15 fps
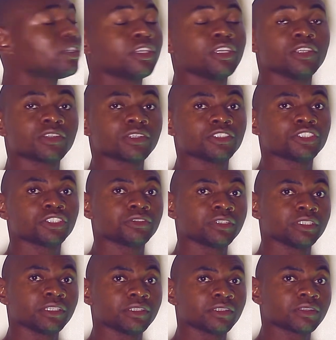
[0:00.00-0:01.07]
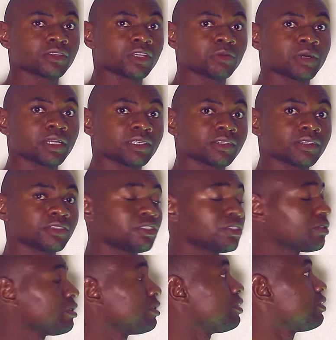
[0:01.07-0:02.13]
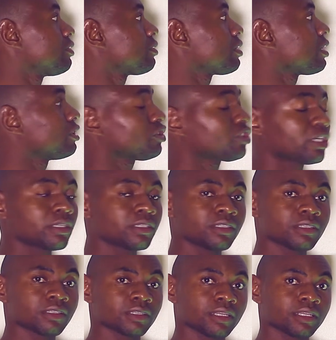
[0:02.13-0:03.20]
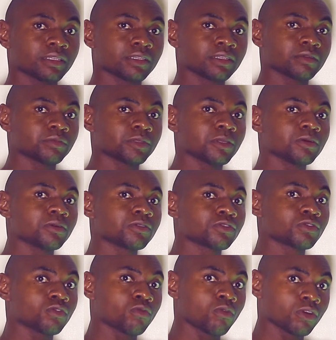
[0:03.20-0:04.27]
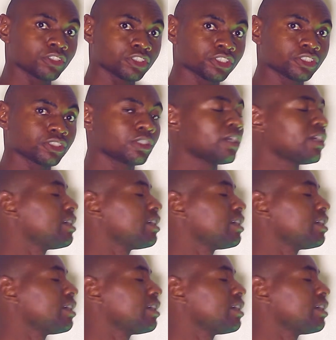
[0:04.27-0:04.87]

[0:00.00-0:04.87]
ECG readings, normal ECG readings, you can check this link below to watch